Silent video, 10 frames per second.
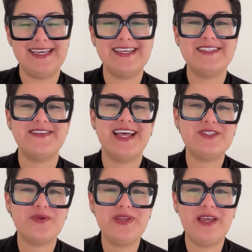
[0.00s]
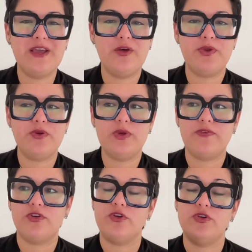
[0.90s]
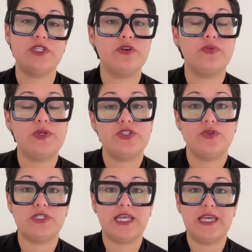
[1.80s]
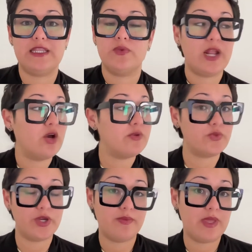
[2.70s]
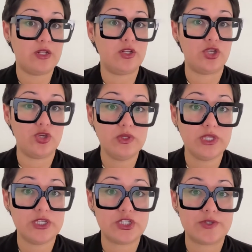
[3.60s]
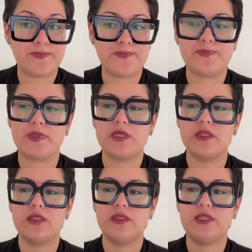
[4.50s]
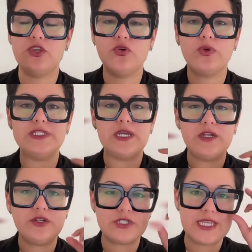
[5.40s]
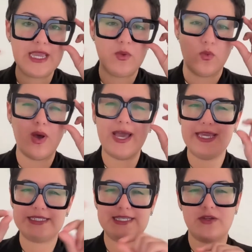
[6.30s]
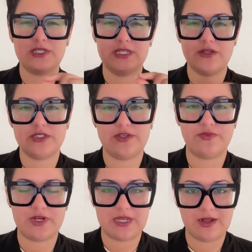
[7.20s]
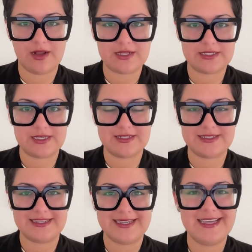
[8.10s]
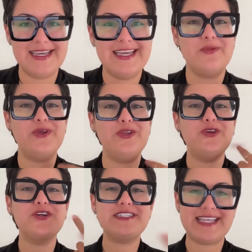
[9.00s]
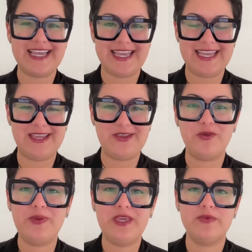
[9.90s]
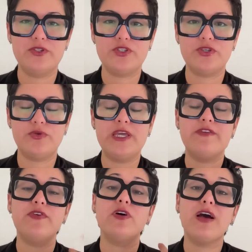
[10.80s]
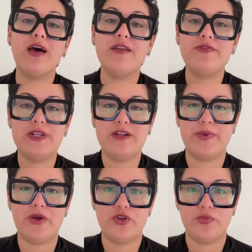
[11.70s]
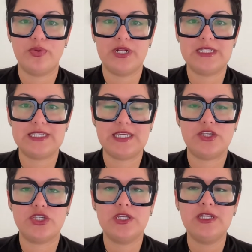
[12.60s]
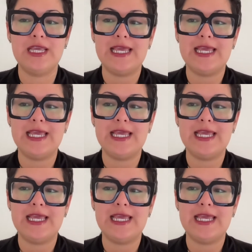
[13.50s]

So that's going to help you if you're using a resource like the one I always recommend, Youglish, then you're going to understand why it sounds a little different in context. When you're saying it, you'll be able to feel confident about your pronunciation